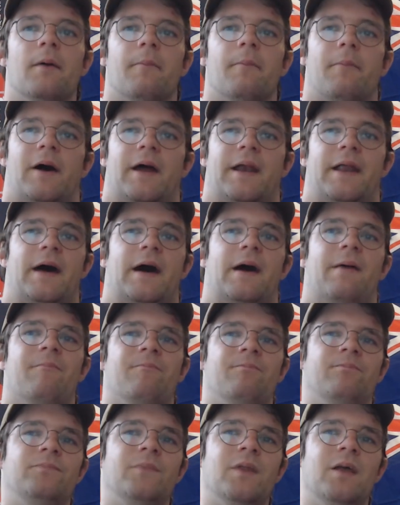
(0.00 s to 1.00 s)
But
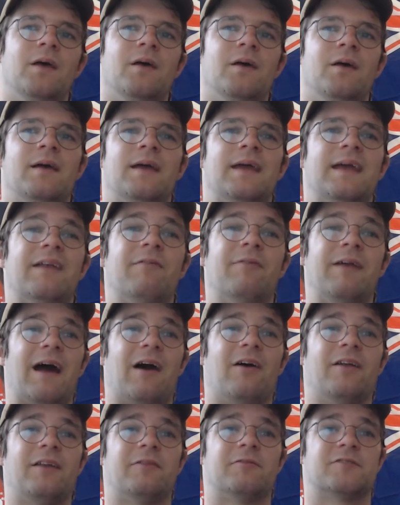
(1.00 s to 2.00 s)
in
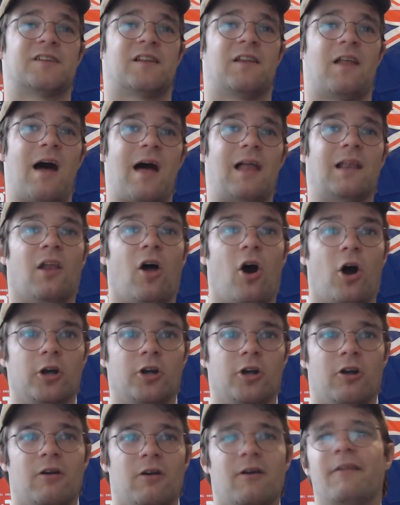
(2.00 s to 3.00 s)
reality, it was a lot
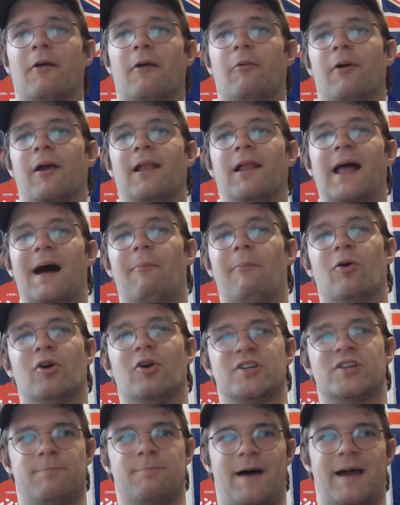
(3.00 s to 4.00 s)
longer, and there were a lot more
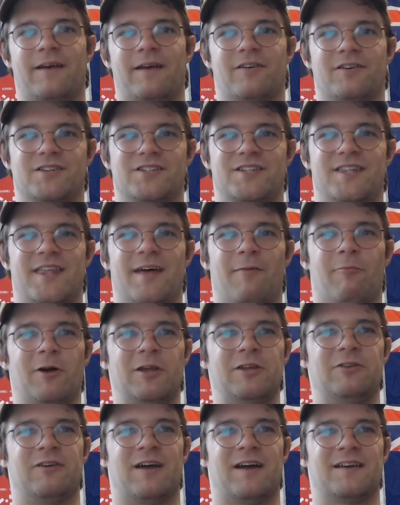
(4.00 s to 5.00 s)
spiders than
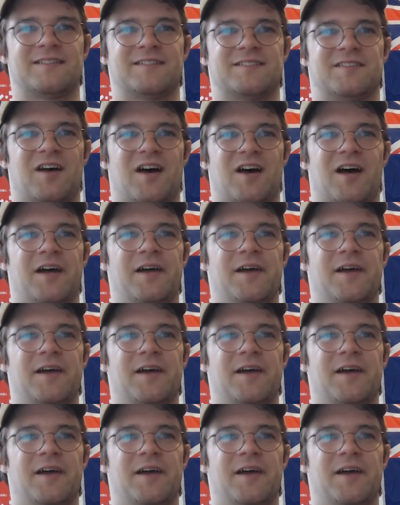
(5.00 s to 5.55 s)
what you guys saw,